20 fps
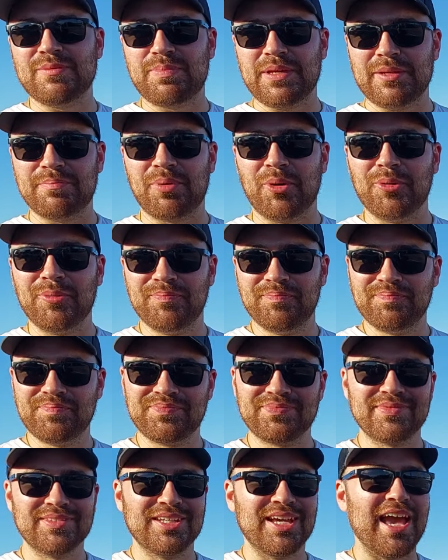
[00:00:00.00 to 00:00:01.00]
people
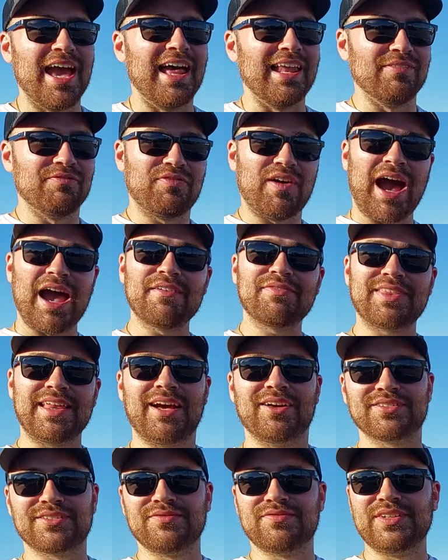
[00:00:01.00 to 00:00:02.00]
at
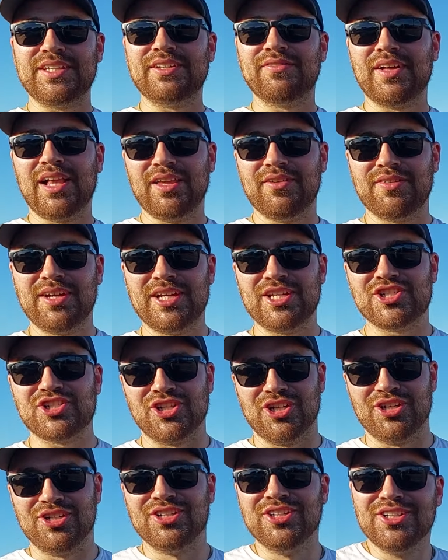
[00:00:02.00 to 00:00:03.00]
5,000 feet of
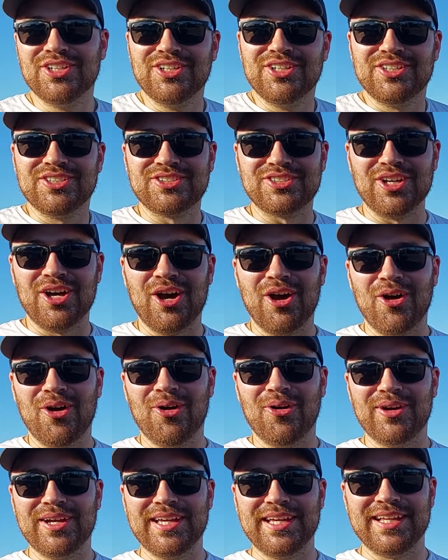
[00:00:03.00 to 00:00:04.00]
elevation.
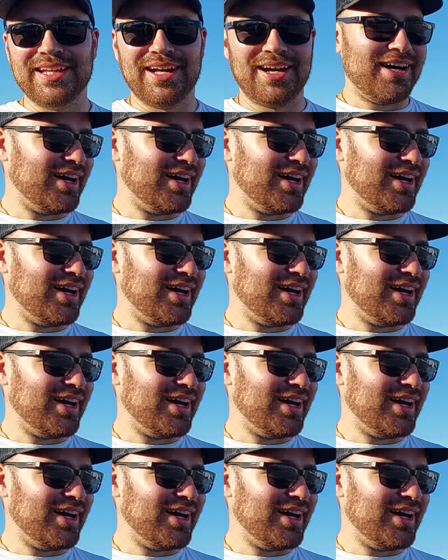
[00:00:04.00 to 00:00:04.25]
So it